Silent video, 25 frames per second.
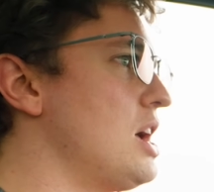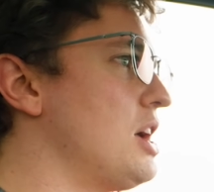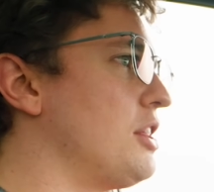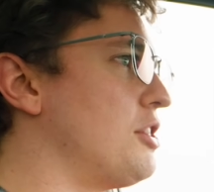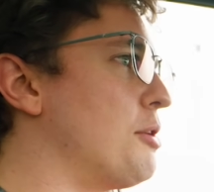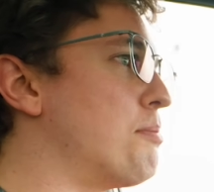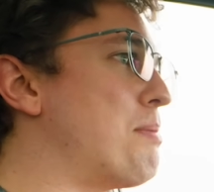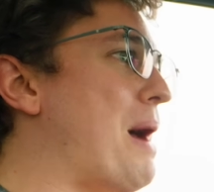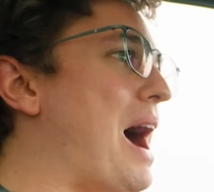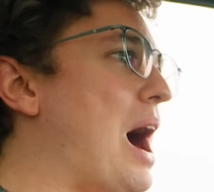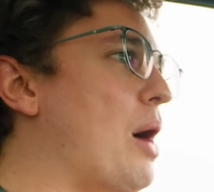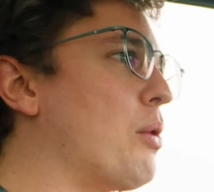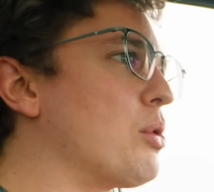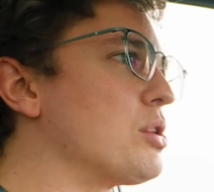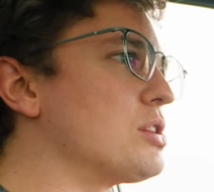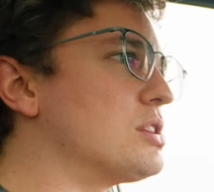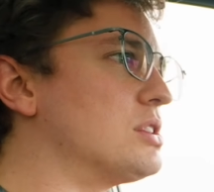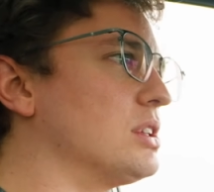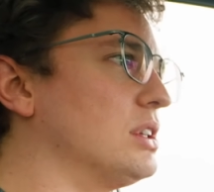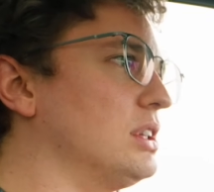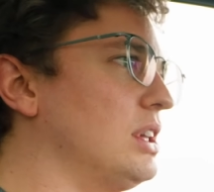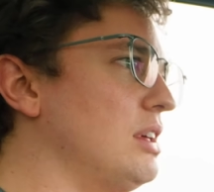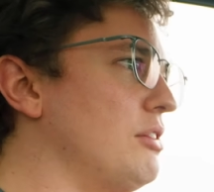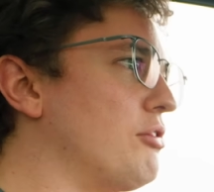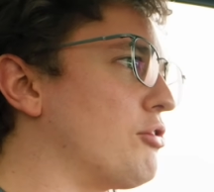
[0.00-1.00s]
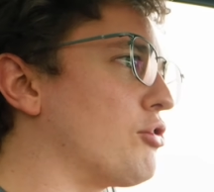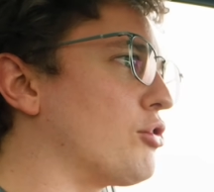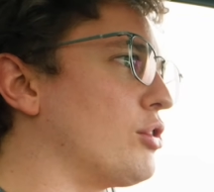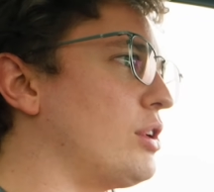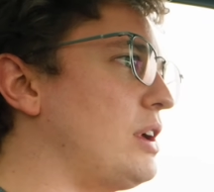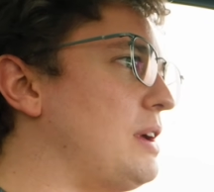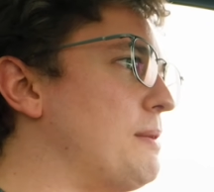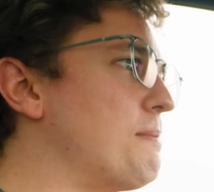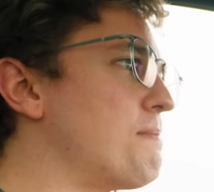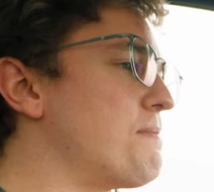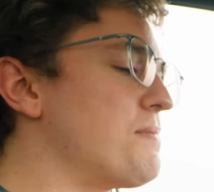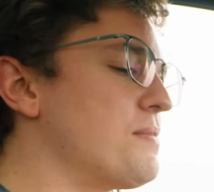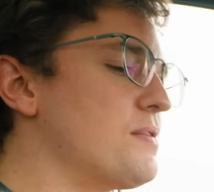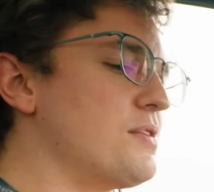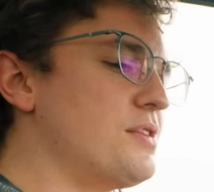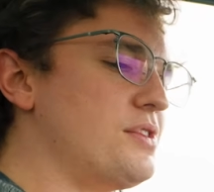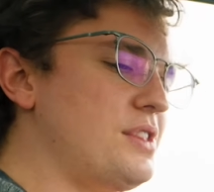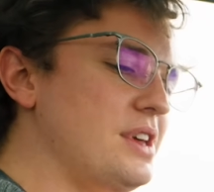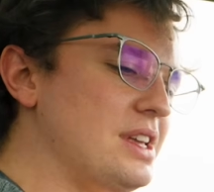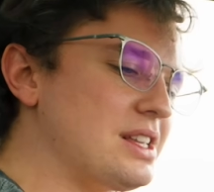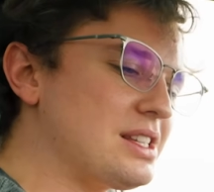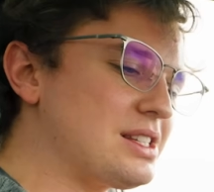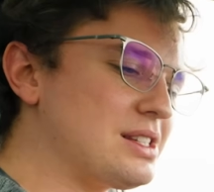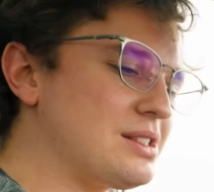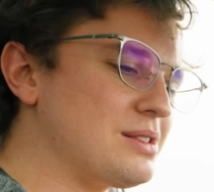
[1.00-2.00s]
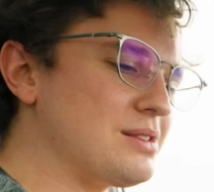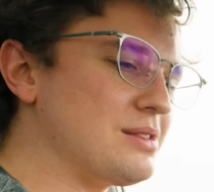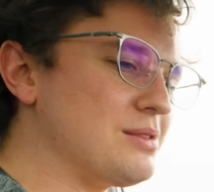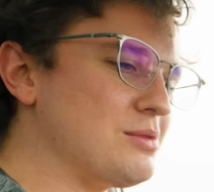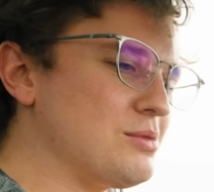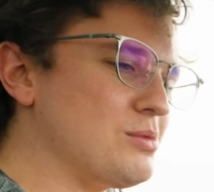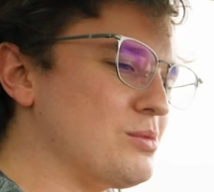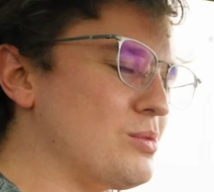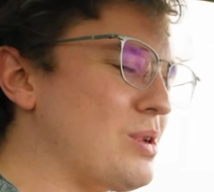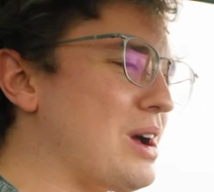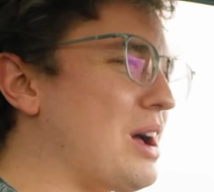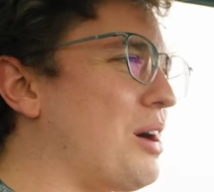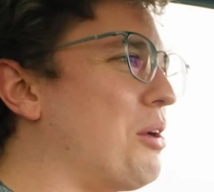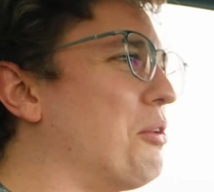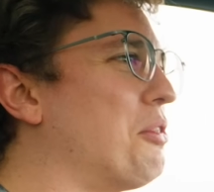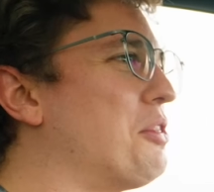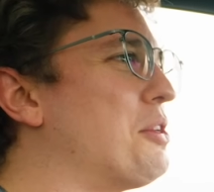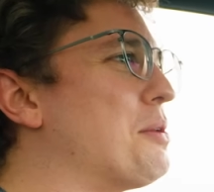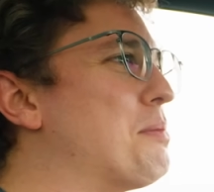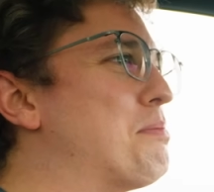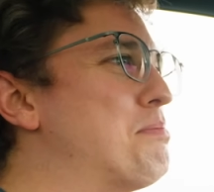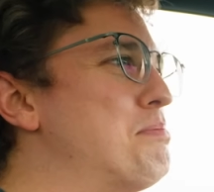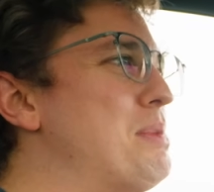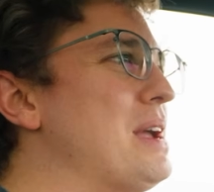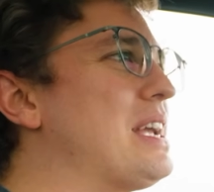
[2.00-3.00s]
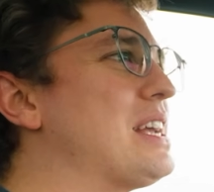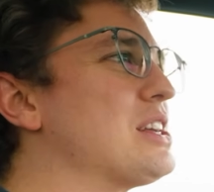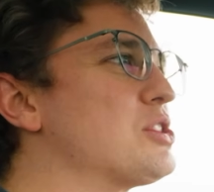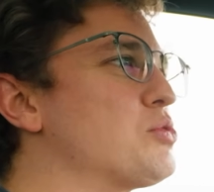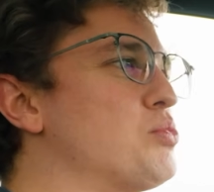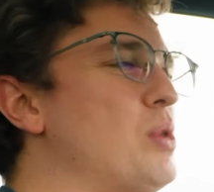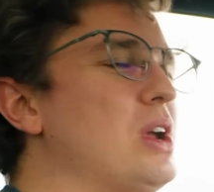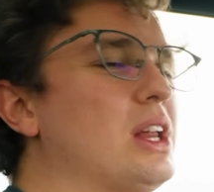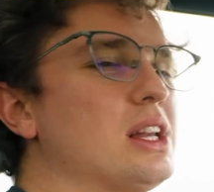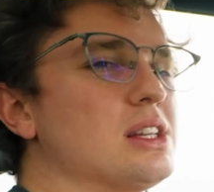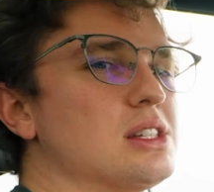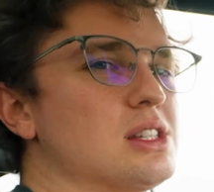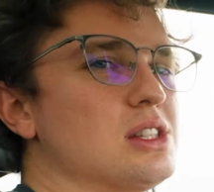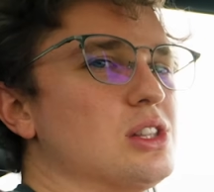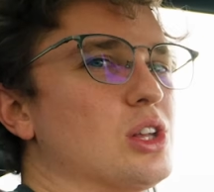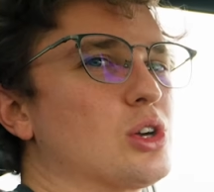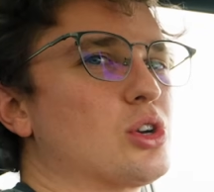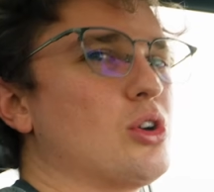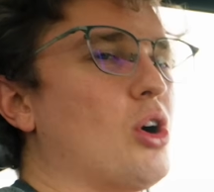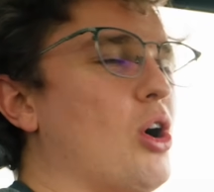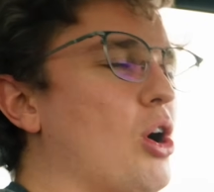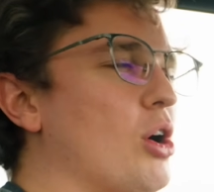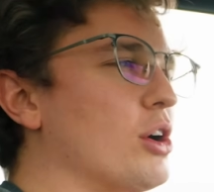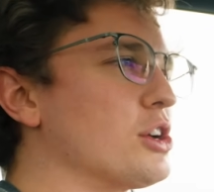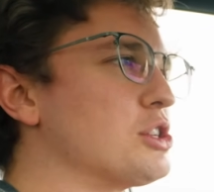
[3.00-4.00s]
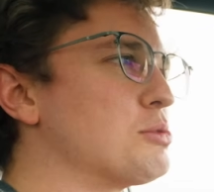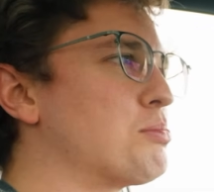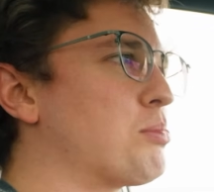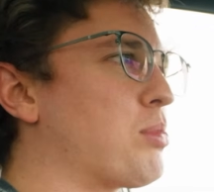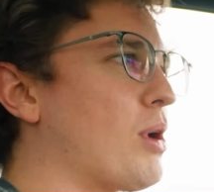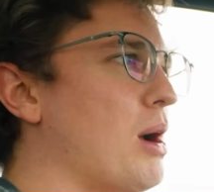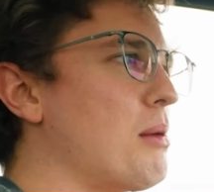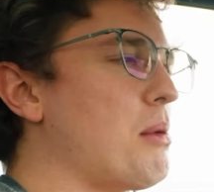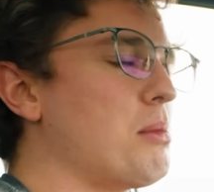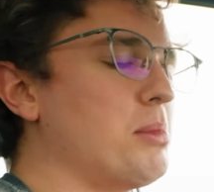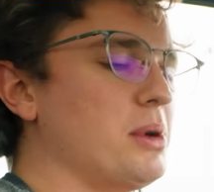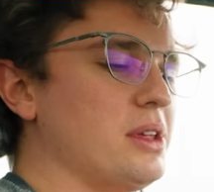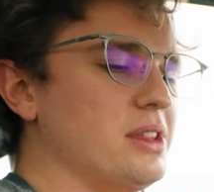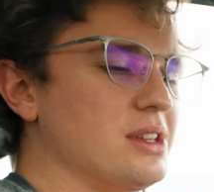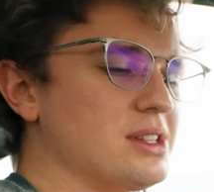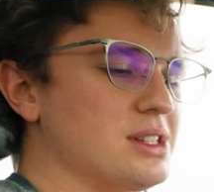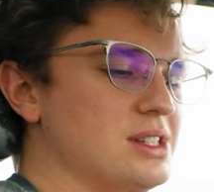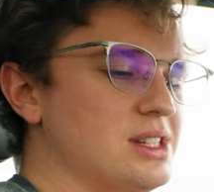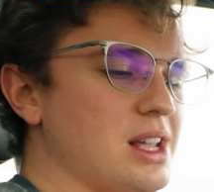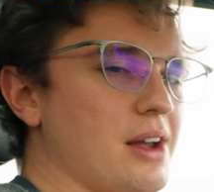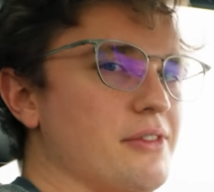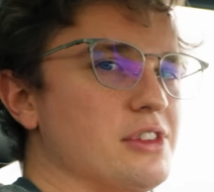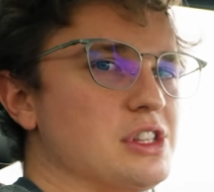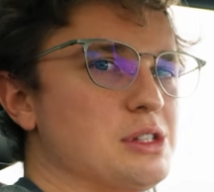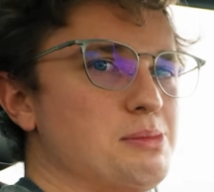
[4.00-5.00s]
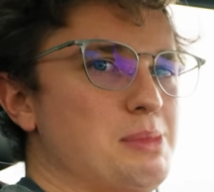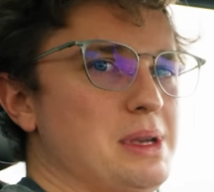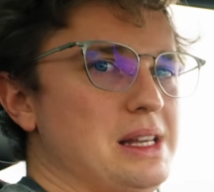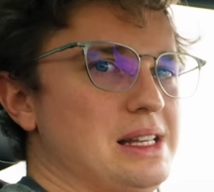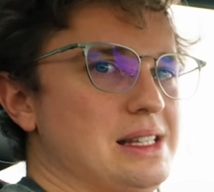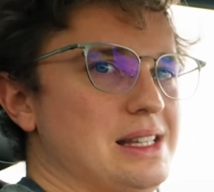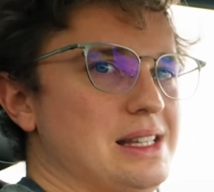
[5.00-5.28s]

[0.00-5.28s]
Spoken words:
The power delivery, the biggest weakness in the car is probably the 7-speed